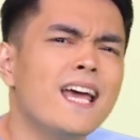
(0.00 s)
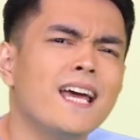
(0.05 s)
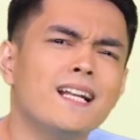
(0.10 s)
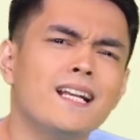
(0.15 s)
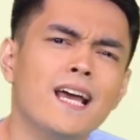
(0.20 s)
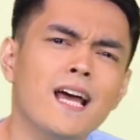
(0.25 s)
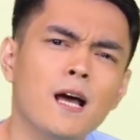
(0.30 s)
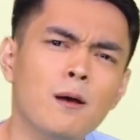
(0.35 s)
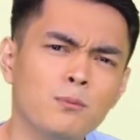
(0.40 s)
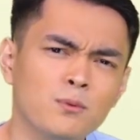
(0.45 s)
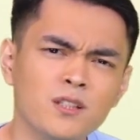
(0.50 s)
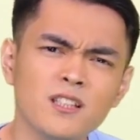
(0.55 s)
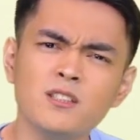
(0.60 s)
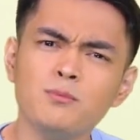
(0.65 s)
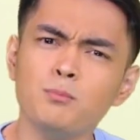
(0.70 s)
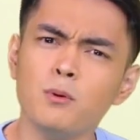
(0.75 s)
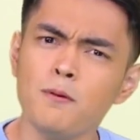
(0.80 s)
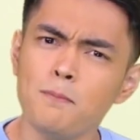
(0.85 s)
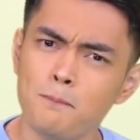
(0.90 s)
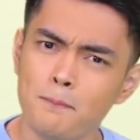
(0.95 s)
It helps
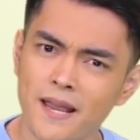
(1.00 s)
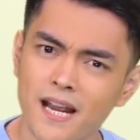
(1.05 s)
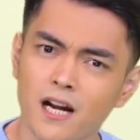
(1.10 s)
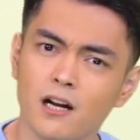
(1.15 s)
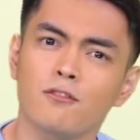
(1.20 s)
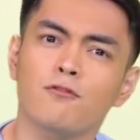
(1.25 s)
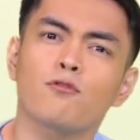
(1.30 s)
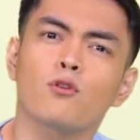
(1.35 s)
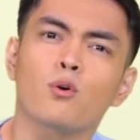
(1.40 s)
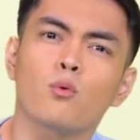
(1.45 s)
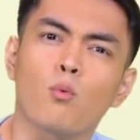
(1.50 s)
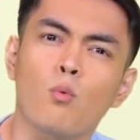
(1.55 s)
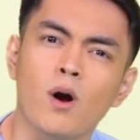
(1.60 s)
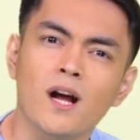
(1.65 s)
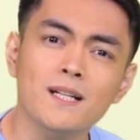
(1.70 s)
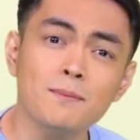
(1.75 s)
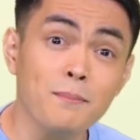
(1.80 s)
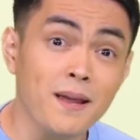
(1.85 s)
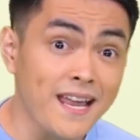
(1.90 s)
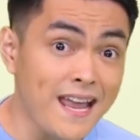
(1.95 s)
us prepare for
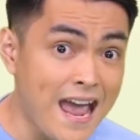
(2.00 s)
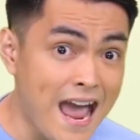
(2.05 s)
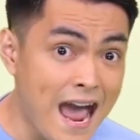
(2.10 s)
what may